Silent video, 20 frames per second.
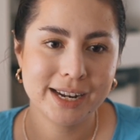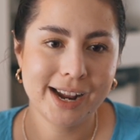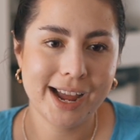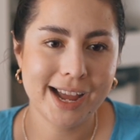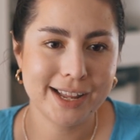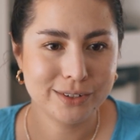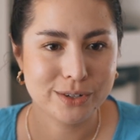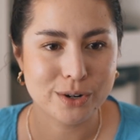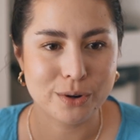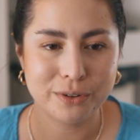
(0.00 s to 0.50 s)

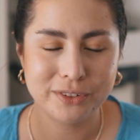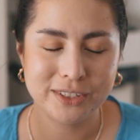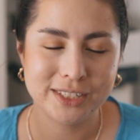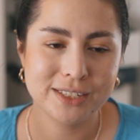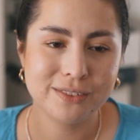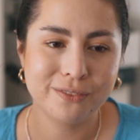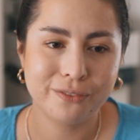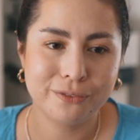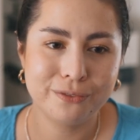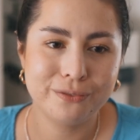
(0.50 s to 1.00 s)
I don't know, it
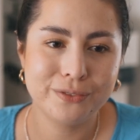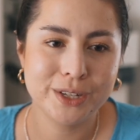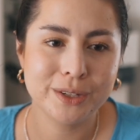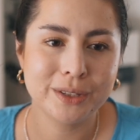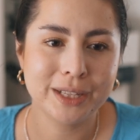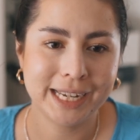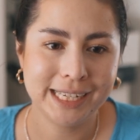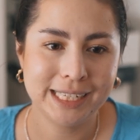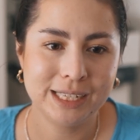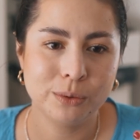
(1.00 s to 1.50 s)
did feel
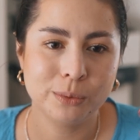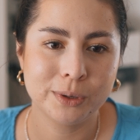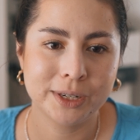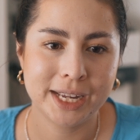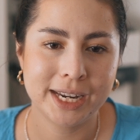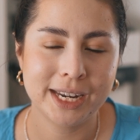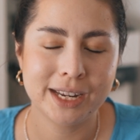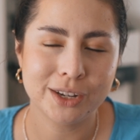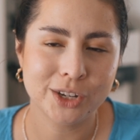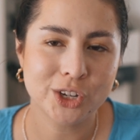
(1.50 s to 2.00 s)
like you were
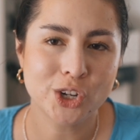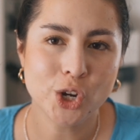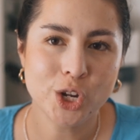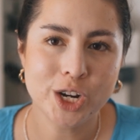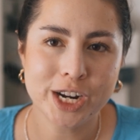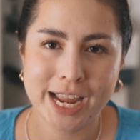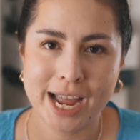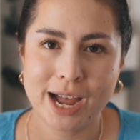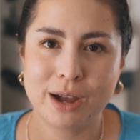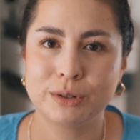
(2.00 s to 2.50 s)
getting a good
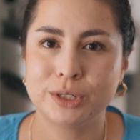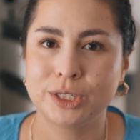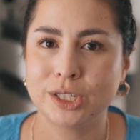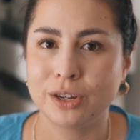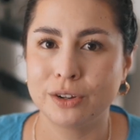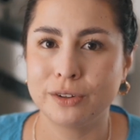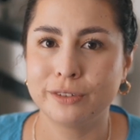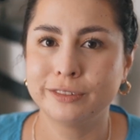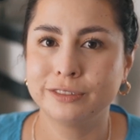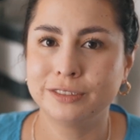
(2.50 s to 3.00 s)
account
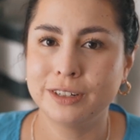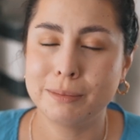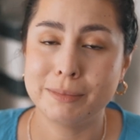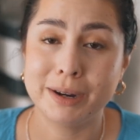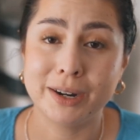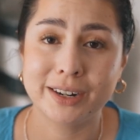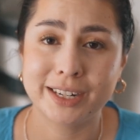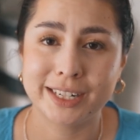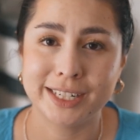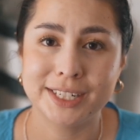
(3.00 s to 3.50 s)
of
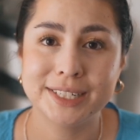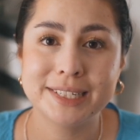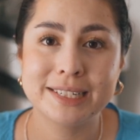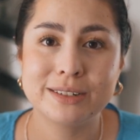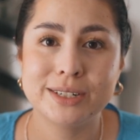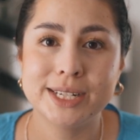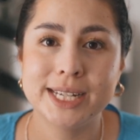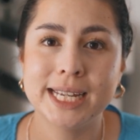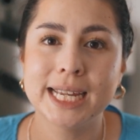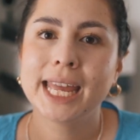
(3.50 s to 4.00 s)
American
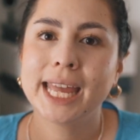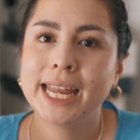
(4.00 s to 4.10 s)
history.